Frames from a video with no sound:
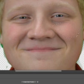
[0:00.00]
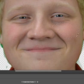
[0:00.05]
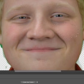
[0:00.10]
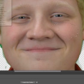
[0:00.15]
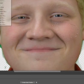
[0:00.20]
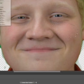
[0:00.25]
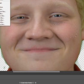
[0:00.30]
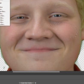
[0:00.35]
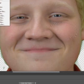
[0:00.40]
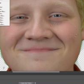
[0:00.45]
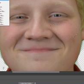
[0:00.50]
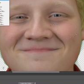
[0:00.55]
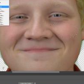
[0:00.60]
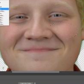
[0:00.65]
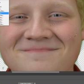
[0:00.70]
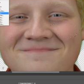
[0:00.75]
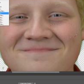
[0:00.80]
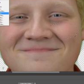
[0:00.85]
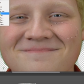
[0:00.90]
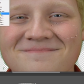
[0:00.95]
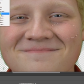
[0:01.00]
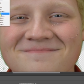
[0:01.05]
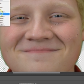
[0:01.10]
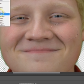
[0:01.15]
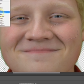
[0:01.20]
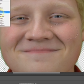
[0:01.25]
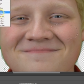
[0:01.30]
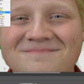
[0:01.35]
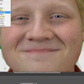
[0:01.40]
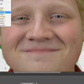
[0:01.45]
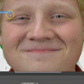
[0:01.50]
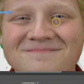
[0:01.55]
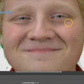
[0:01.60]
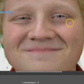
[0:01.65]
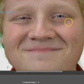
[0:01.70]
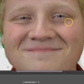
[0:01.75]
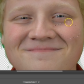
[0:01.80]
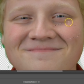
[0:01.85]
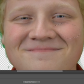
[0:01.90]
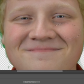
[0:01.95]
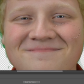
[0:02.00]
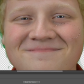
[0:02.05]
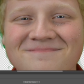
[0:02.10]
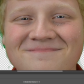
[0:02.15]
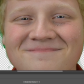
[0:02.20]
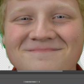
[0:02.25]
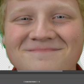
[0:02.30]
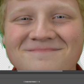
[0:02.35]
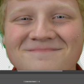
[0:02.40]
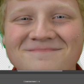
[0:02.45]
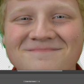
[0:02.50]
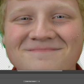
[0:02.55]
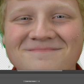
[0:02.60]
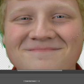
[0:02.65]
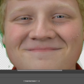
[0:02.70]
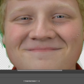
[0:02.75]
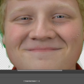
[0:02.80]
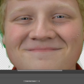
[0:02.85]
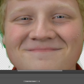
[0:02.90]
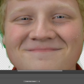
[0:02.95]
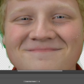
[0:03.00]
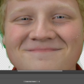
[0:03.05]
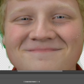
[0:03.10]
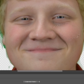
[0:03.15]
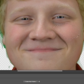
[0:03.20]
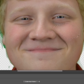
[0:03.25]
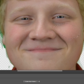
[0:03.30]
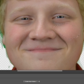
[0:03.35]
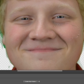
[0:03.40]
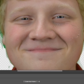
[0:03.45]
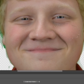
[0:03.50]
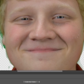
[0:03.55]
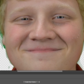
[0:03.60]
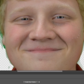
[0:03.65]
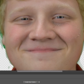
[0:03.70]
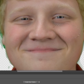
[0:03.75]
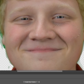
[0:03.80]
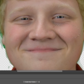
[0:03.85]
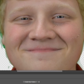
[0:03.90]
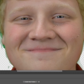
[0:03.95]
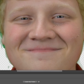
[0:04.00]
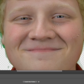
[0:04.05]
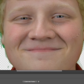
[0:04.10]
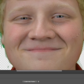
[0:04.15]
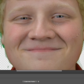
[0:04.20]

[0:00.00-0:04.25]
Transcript: Nothing is said.